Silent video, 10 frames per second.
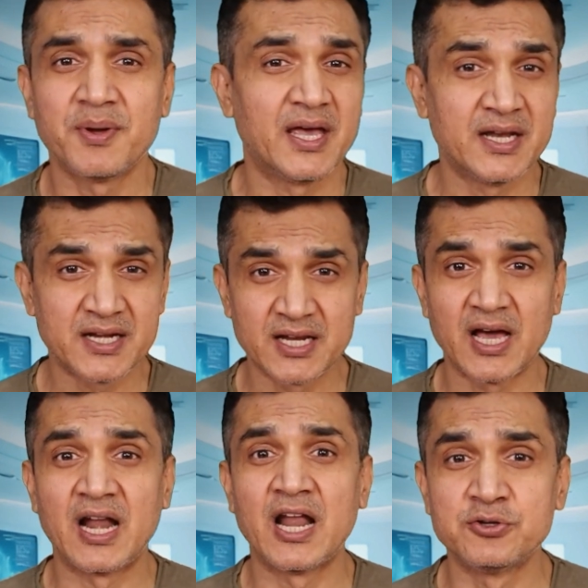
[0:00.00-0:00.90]
N10
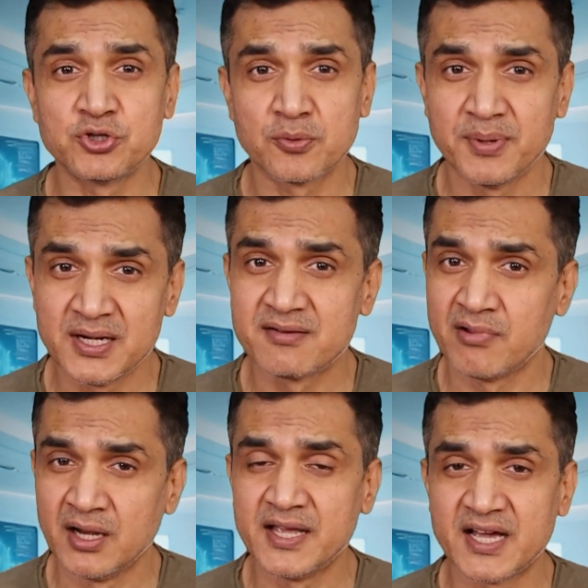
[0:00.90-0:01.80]
allows you to build
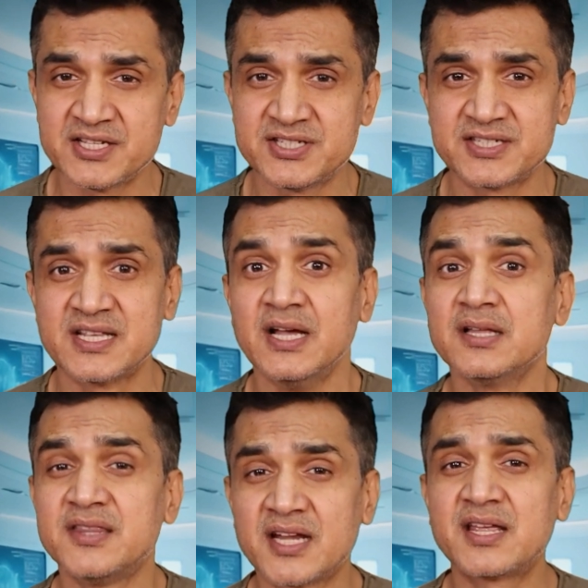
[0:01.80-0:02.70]
real AI agents
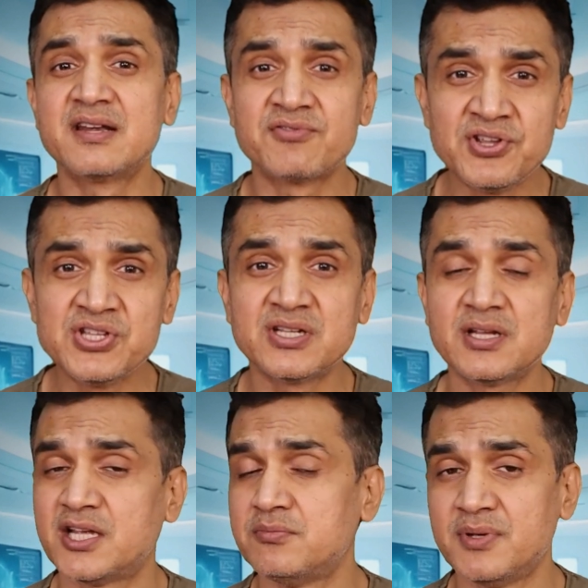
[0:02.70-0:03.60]
that can reason
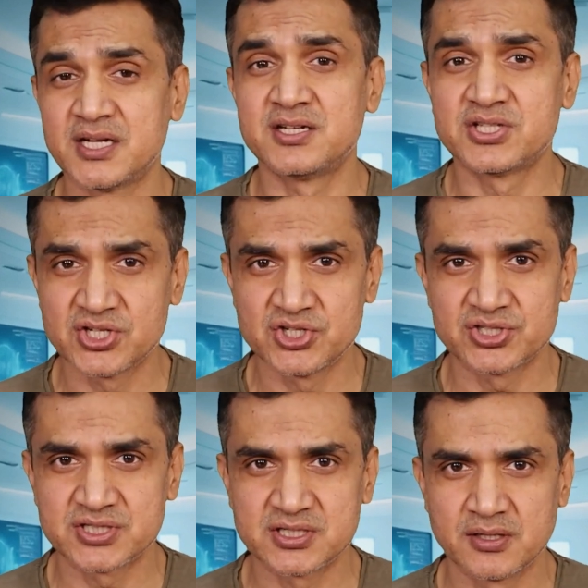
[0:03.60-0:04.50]
and make
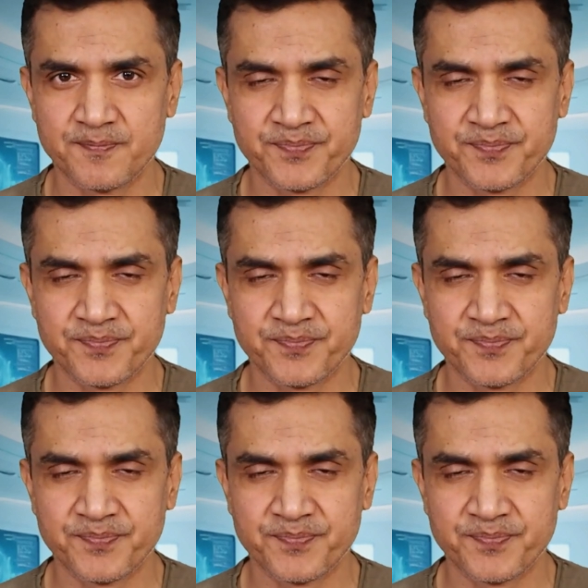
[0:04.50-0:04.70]
decisions.